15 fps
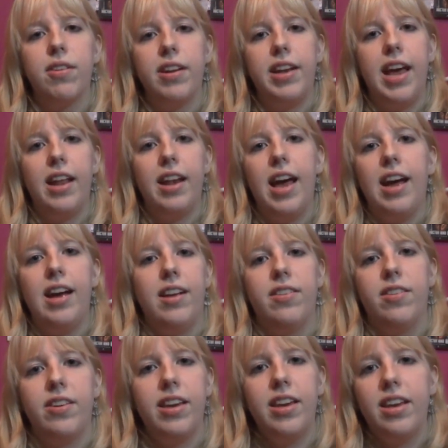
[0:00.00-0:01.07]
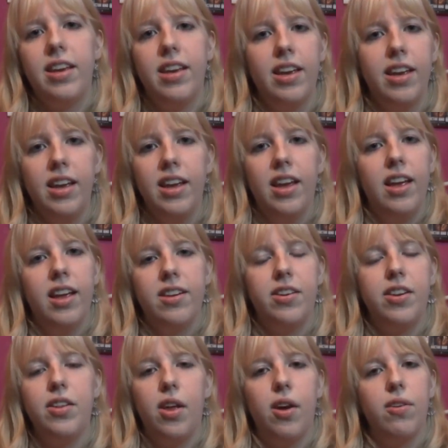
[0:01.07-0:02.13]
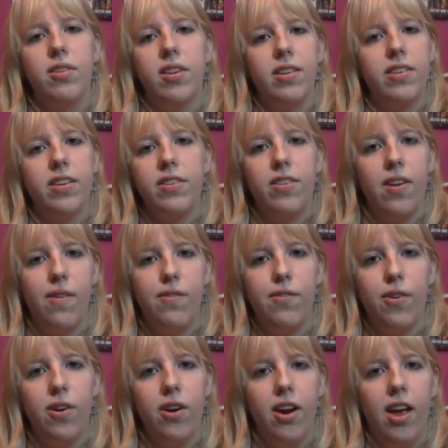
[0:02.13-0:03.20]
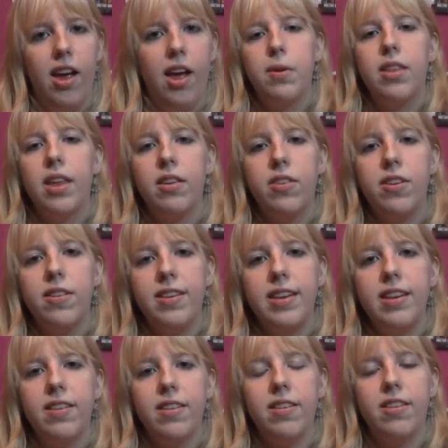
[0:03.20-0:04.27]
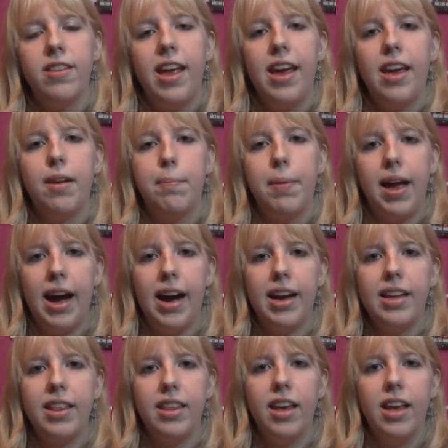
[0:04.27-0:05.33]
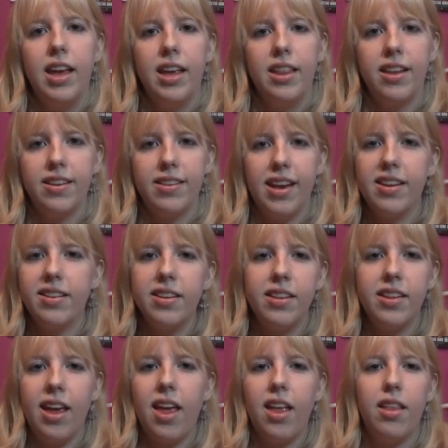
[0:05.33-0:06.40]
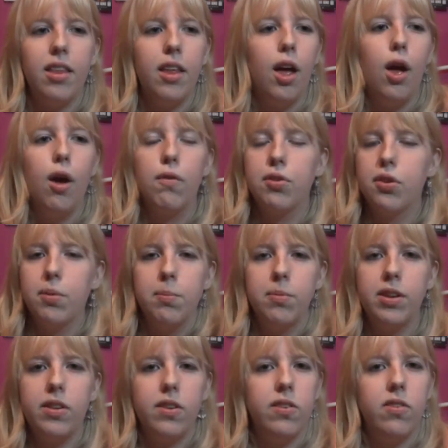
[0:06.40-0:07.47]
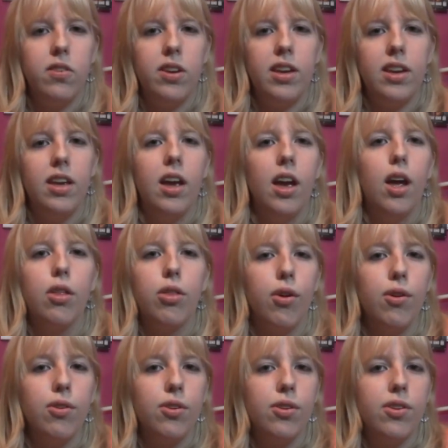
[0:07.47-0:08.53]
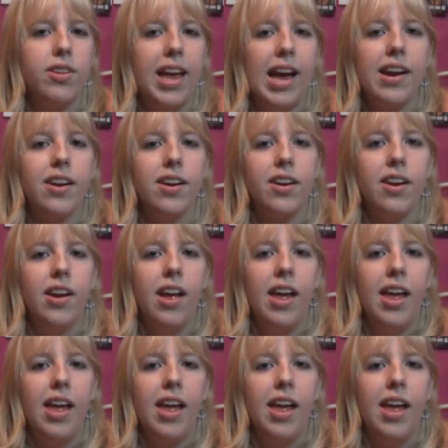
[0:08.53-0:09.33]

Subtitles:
Anana, and she knows that she's done for. But then she sees a snake behind the assassin, and for some reason she throws her dagger